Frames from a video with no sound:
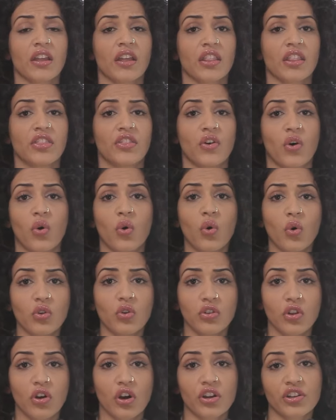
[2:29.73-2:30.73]
the whole
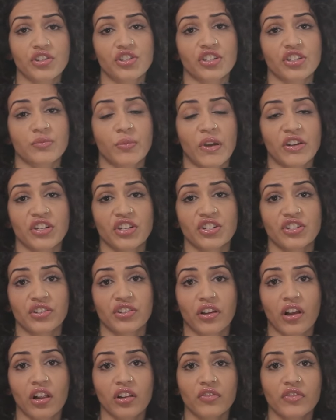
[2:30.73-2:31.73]
look just by changing the color